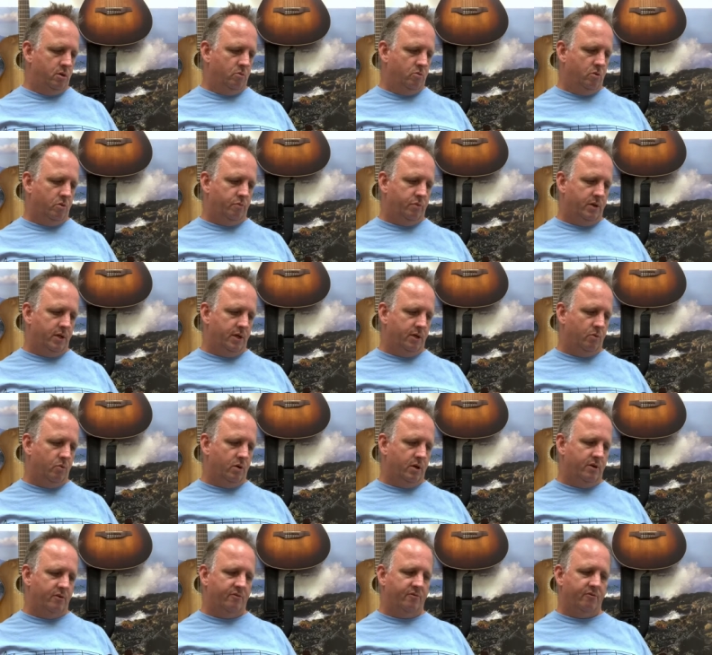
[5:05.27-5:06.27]
We'll play
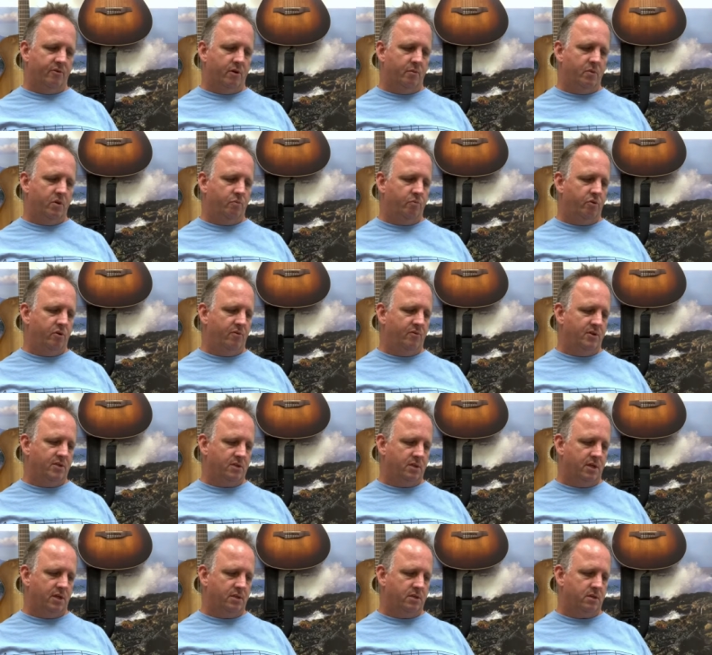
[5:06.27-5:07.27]
one from the
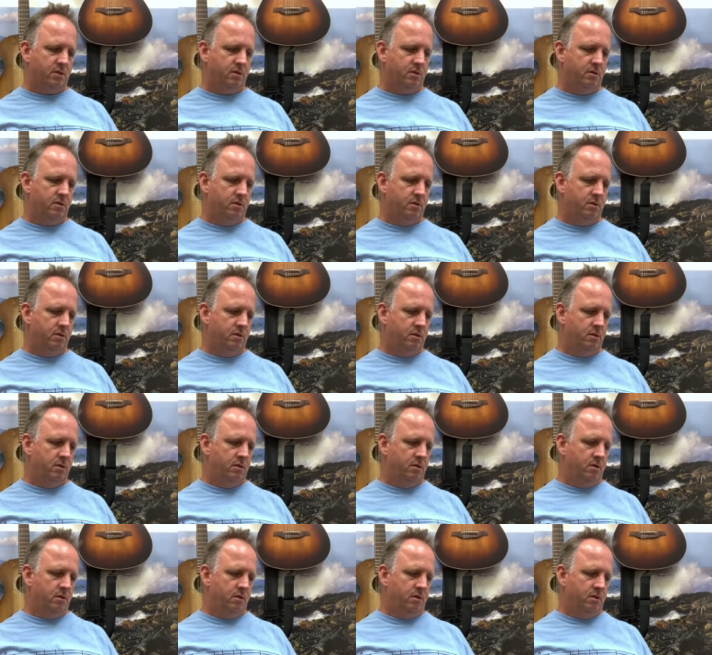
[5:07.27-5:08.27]
previous lesson.
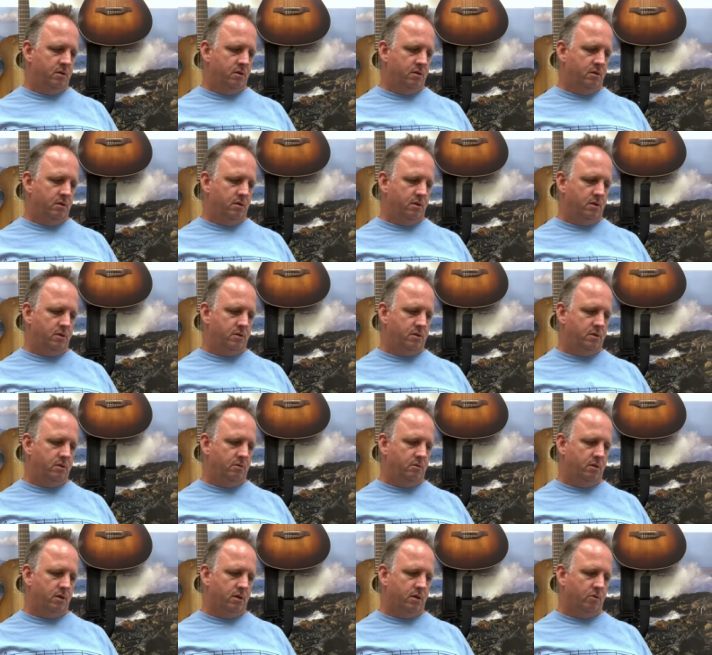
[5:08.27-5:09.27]
Let's
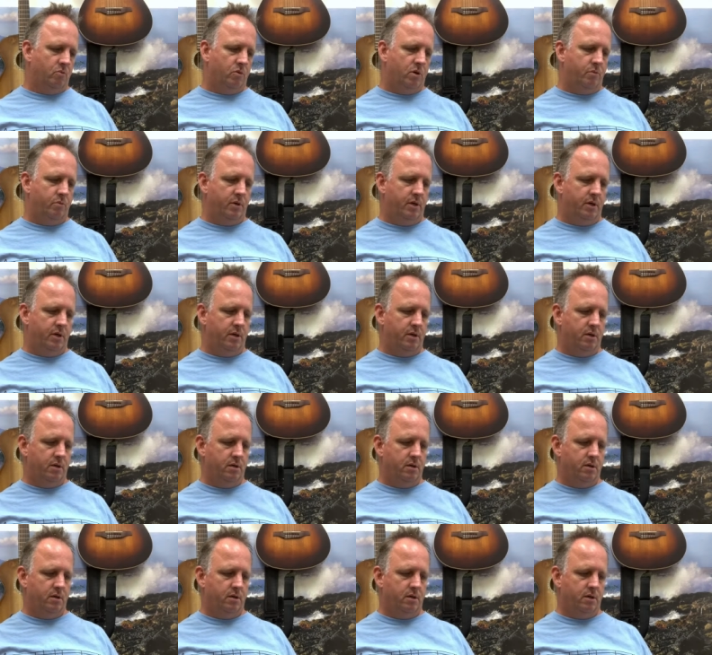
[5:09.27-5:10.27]
do the 1 minute
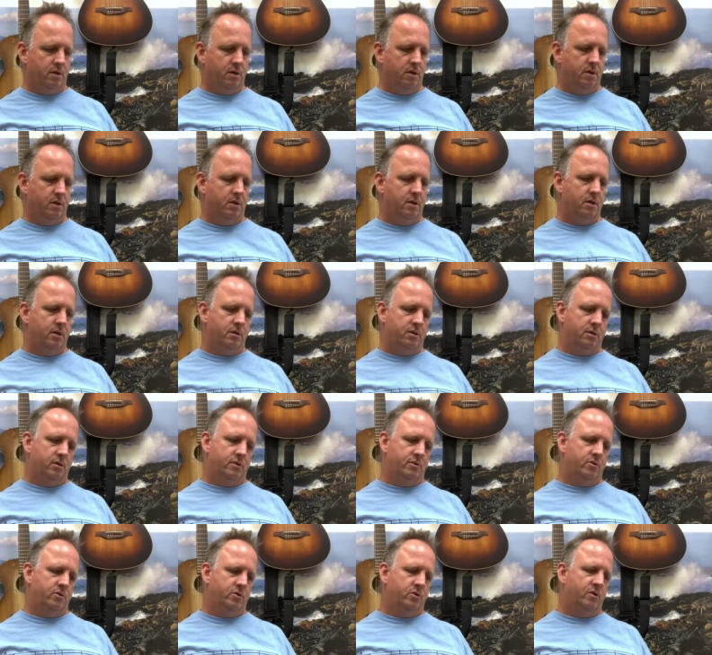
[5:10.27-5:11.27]

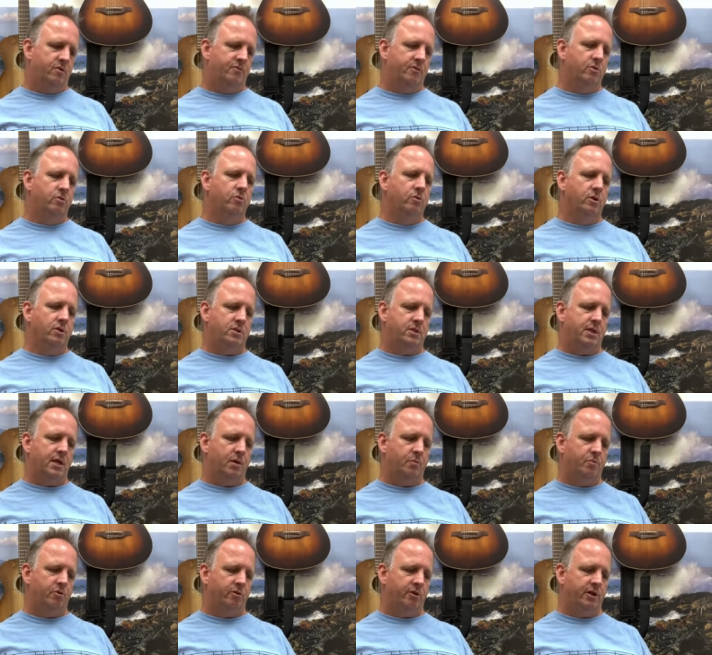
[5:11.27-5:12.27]
sort of a hula style
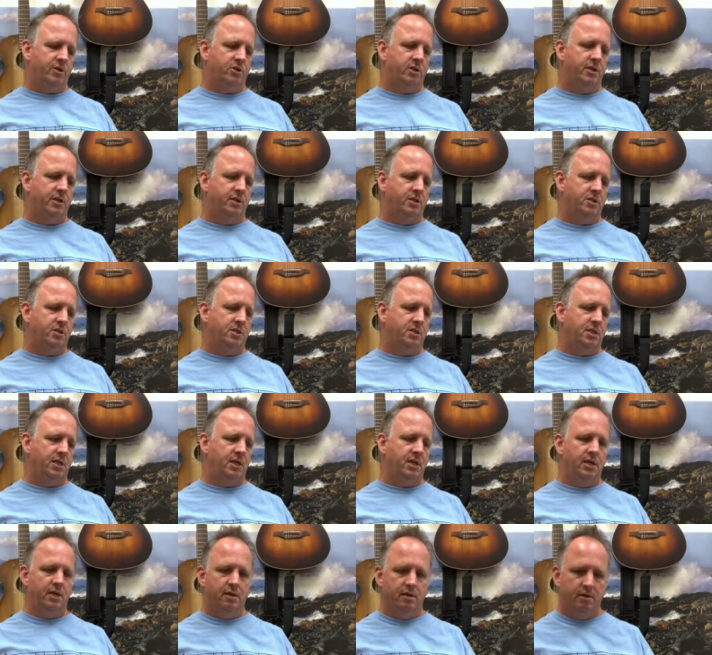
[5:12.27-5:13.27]
progression in C.